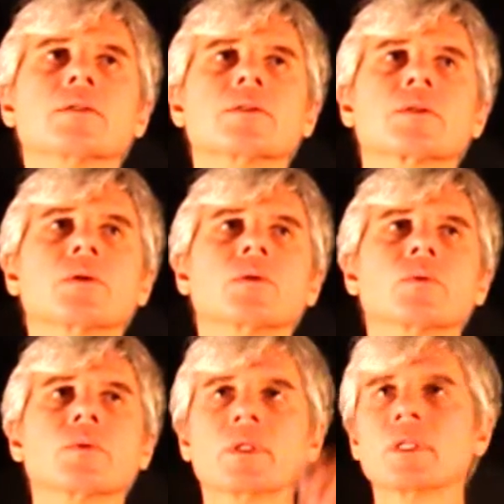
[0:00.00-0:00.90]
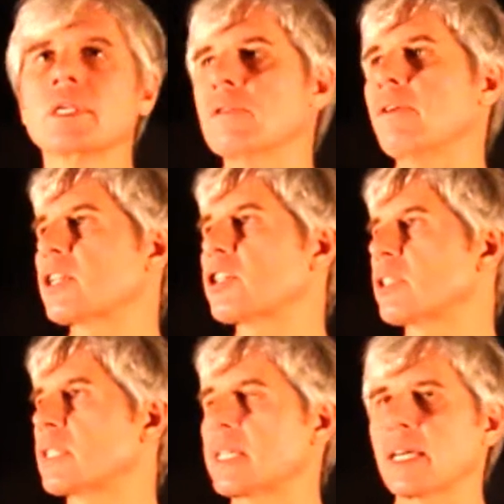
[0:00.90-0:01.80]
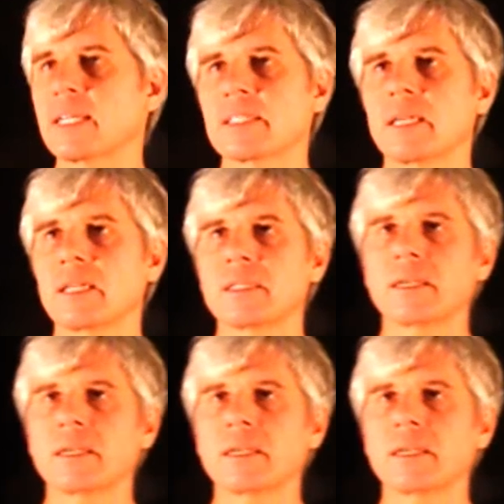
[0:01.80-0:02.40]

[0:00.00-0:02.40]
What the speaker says: so this function says that